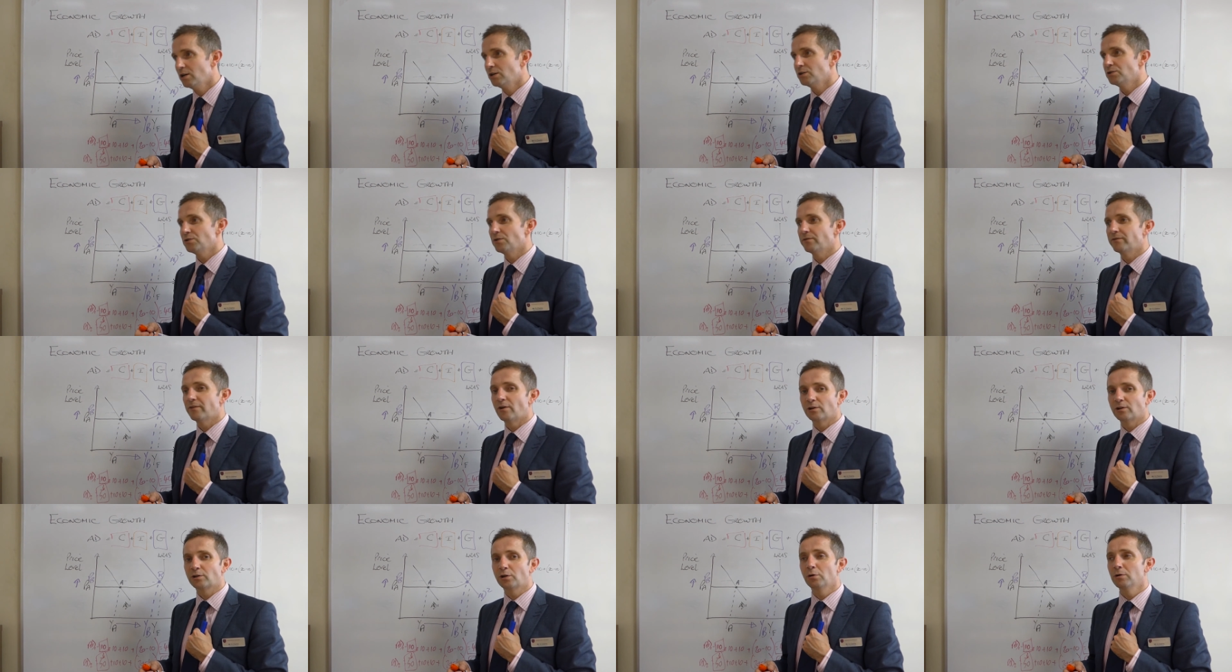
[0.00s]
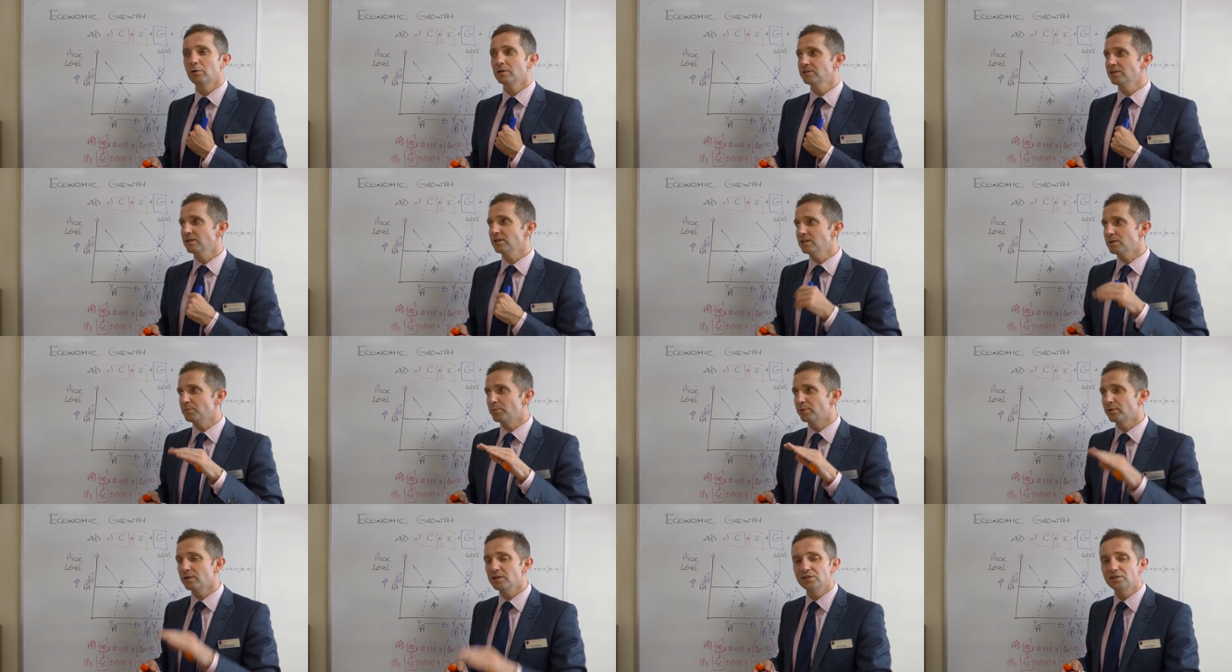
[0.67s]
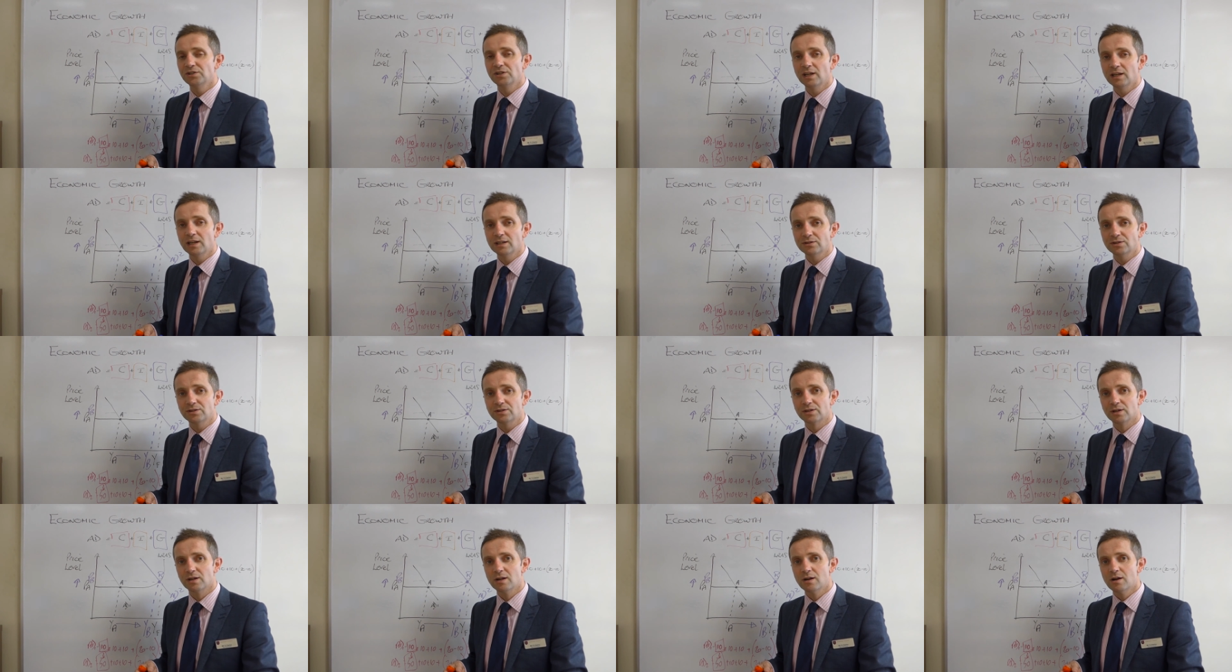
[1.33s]
So if our currency
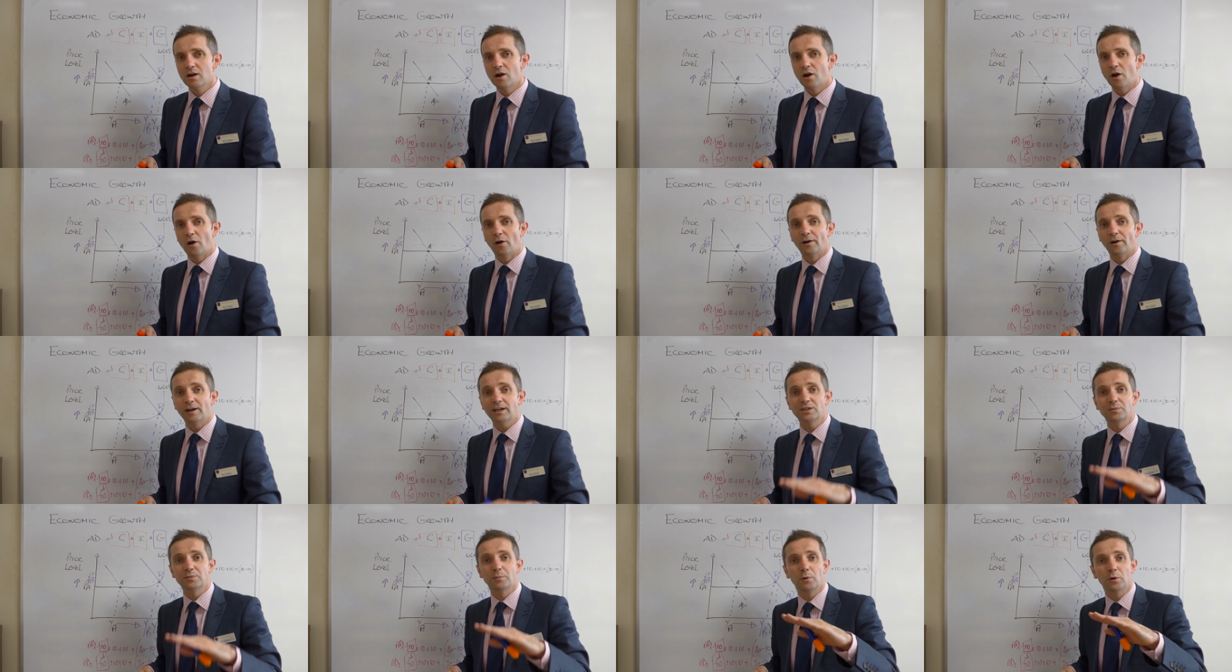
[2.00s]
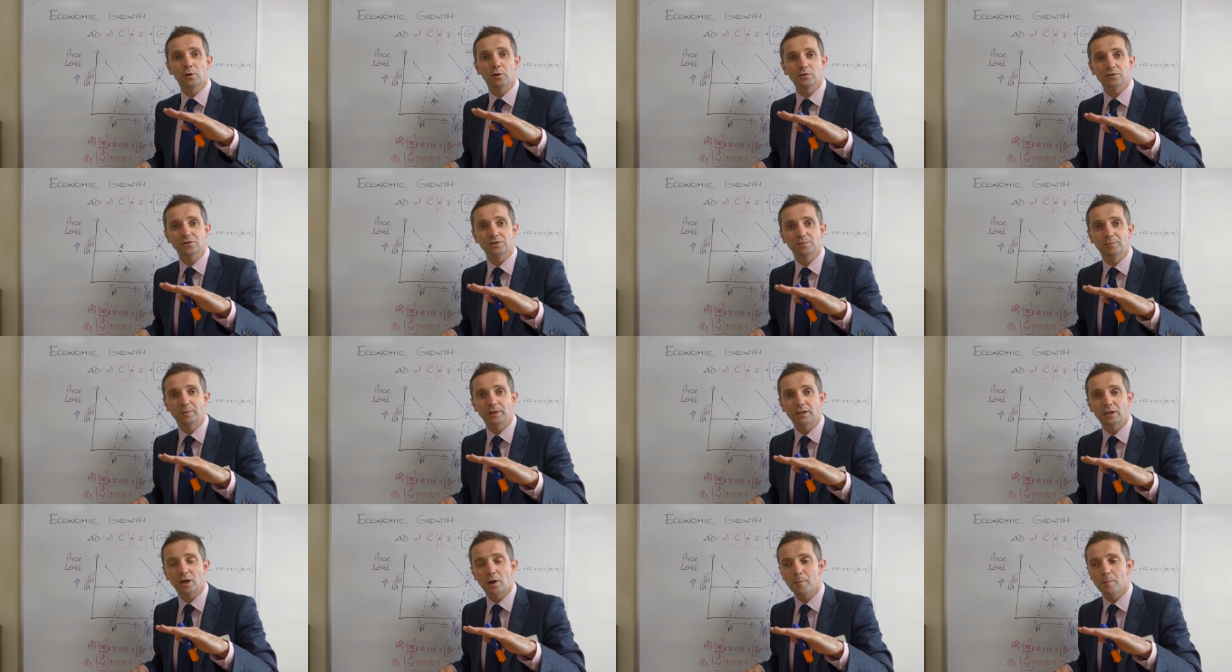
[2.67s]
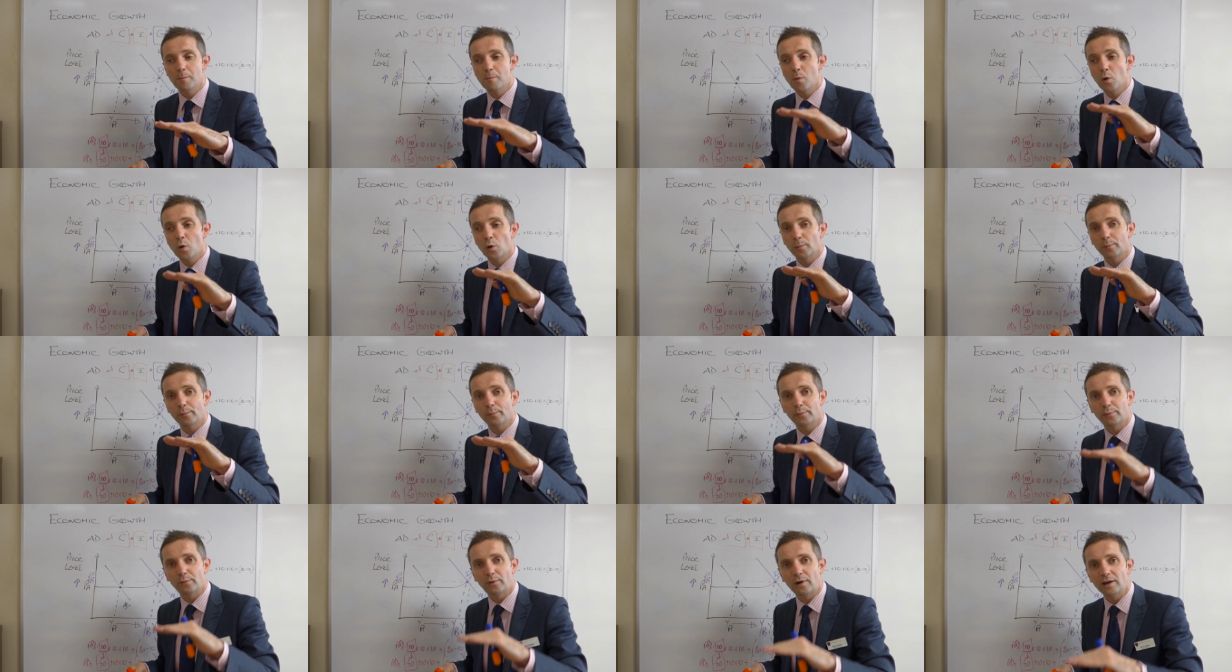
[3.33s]
depreciates, our exports become
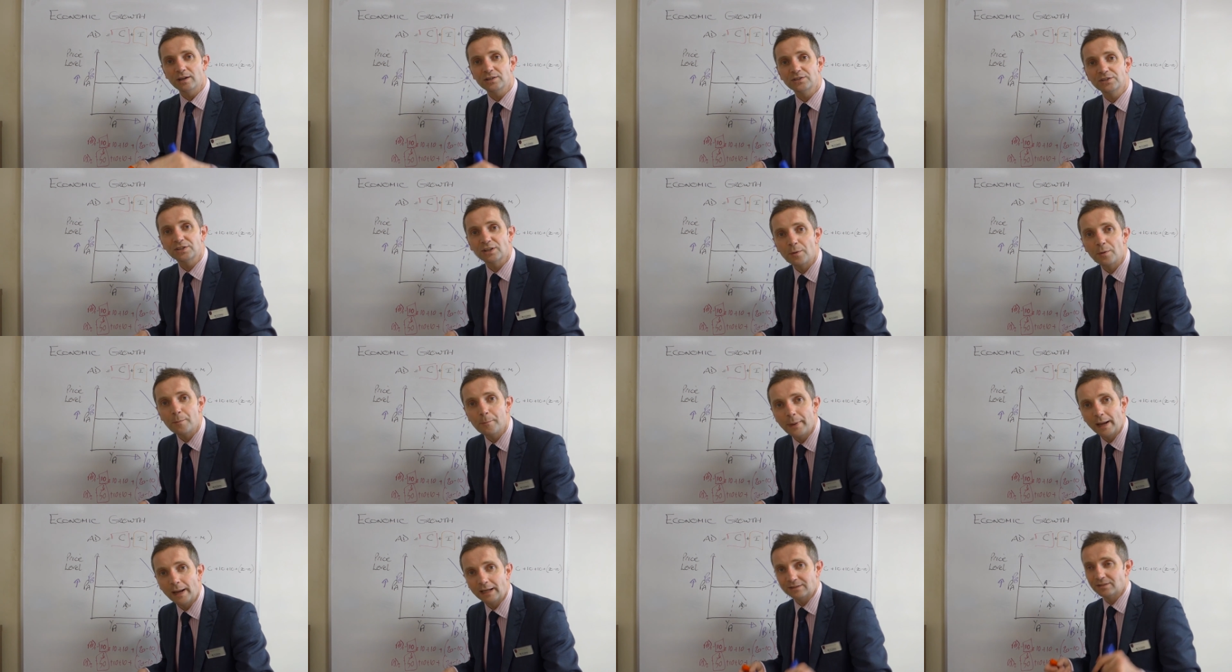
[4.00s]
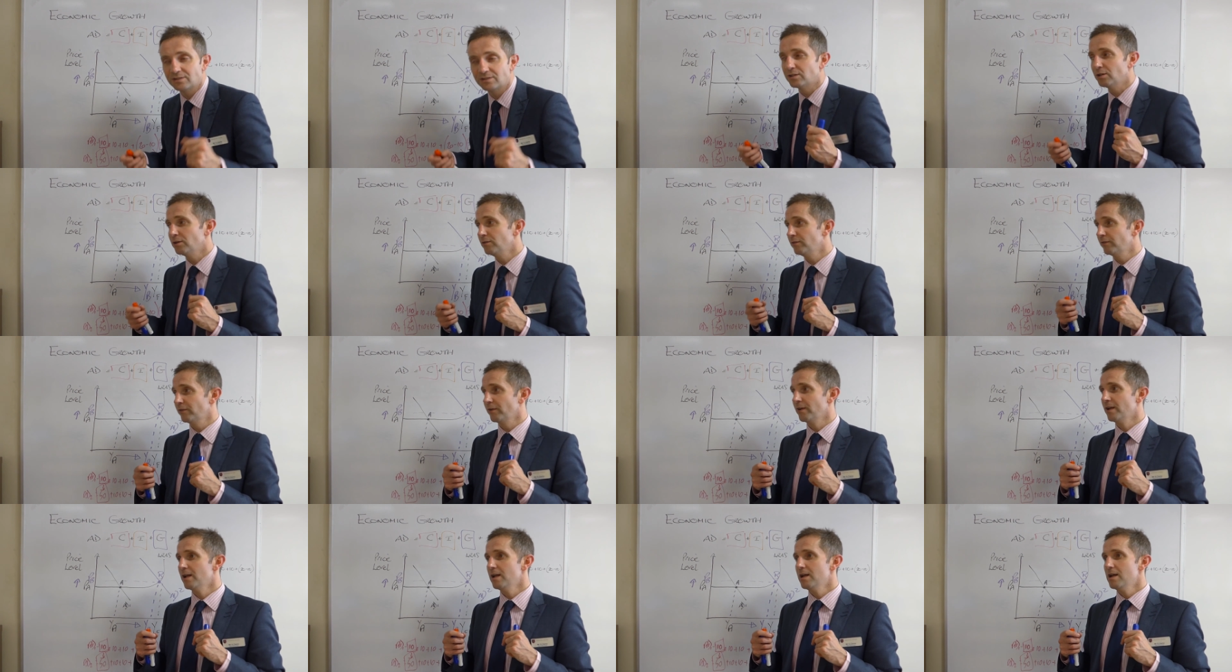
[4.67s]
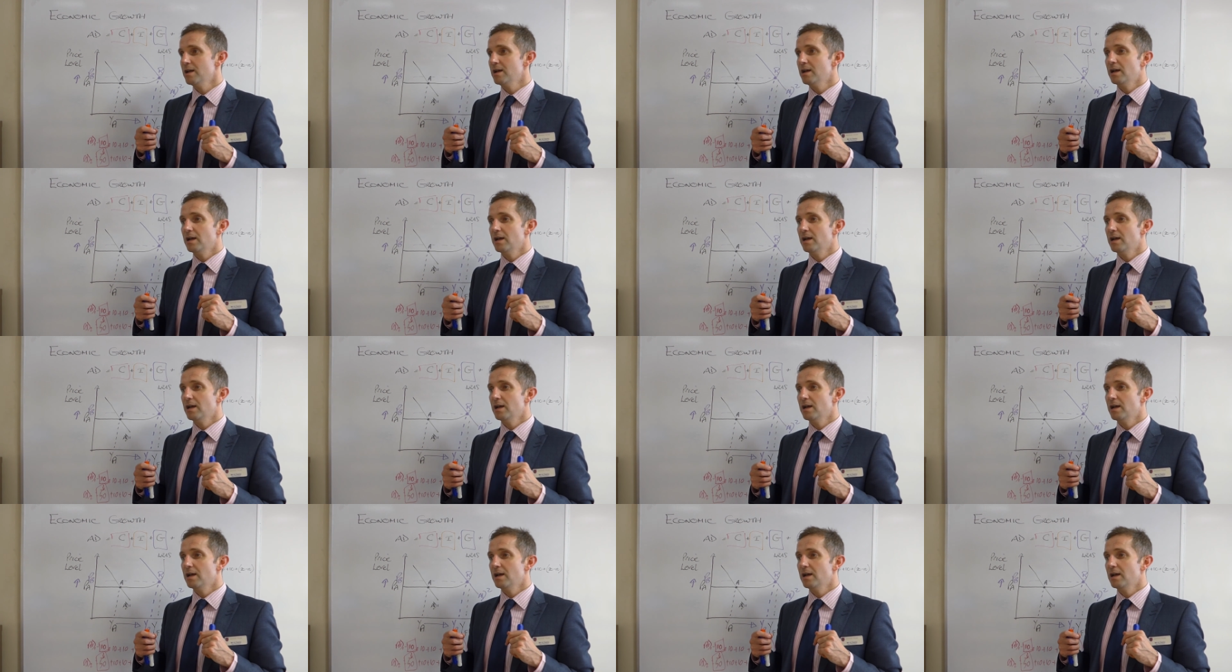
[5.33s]
more price competitive